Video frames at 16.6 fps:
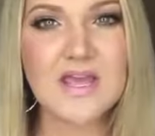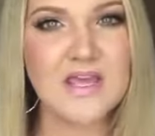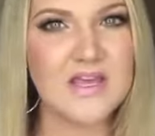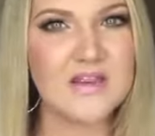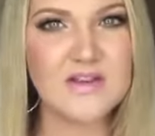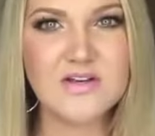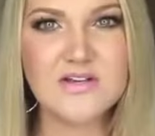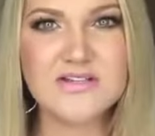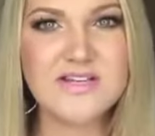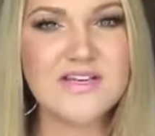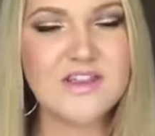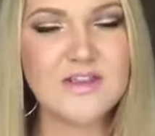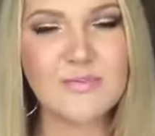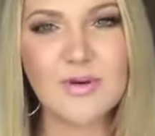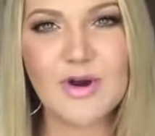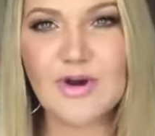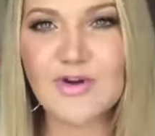It looks like
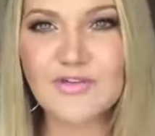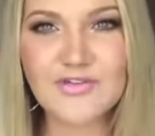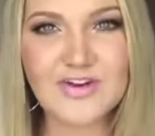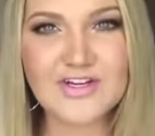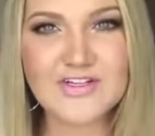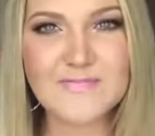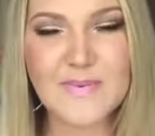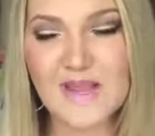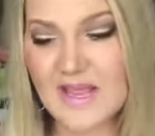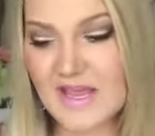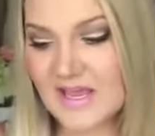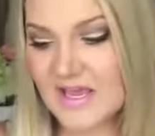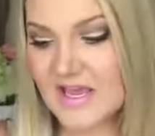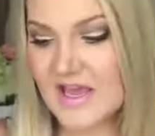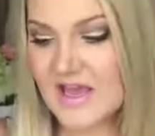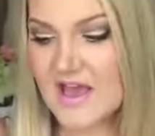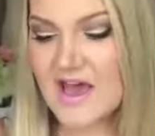the perfect
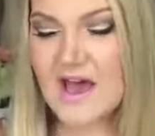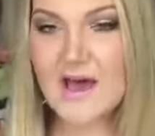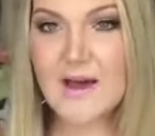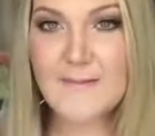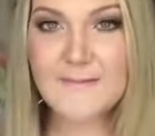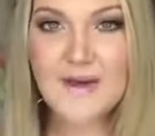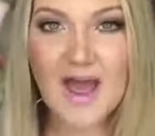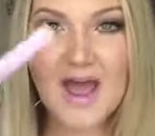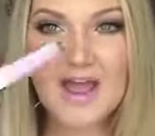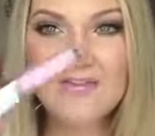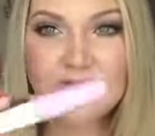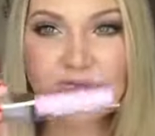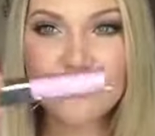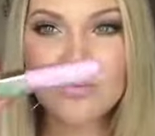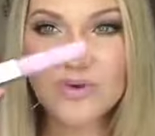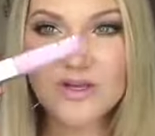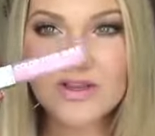pink. But
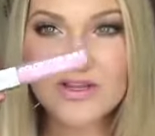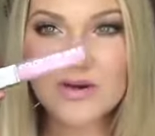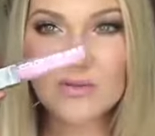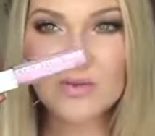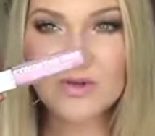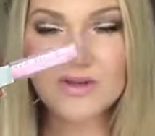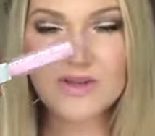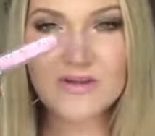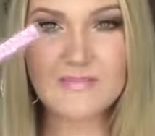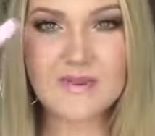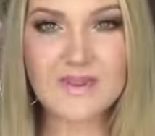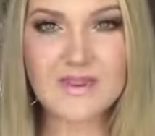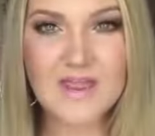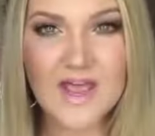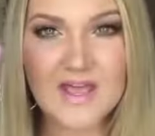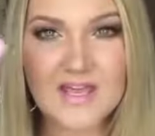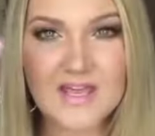I've really, really
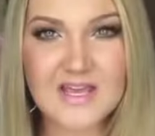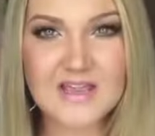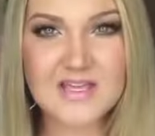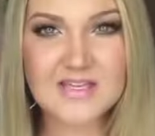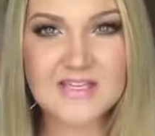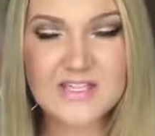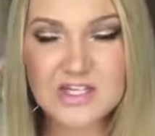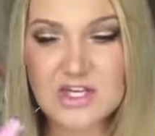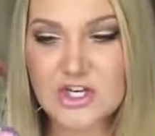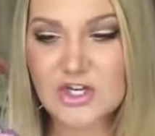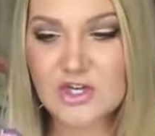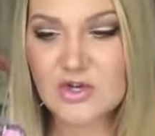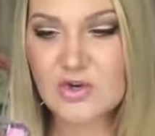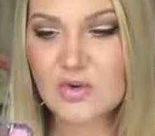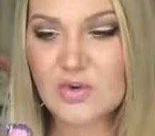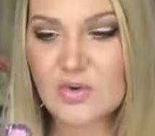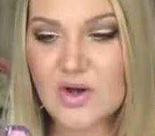been liking this
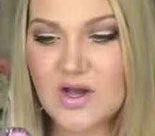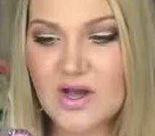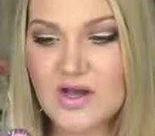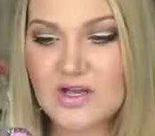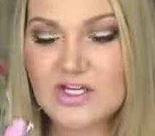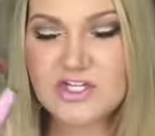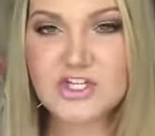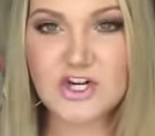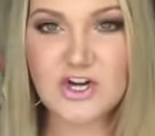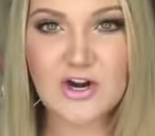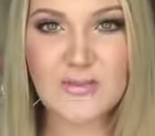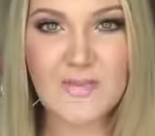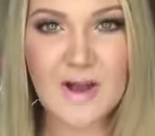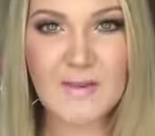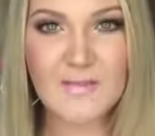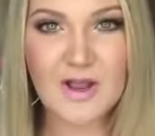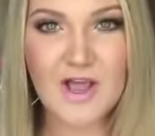new Sugar
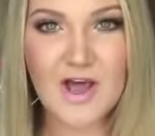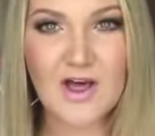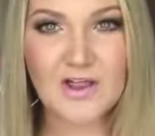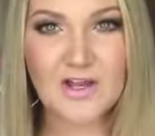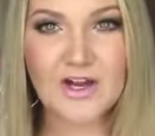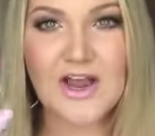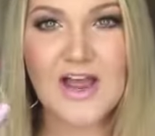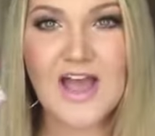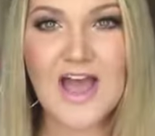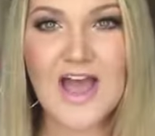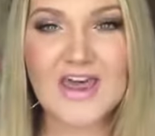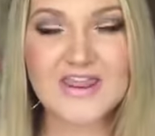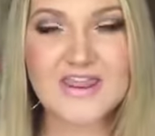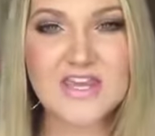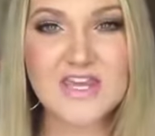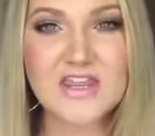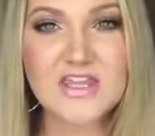Mama color. I
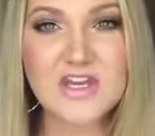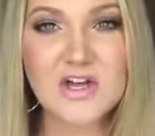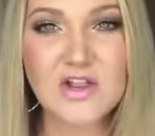think the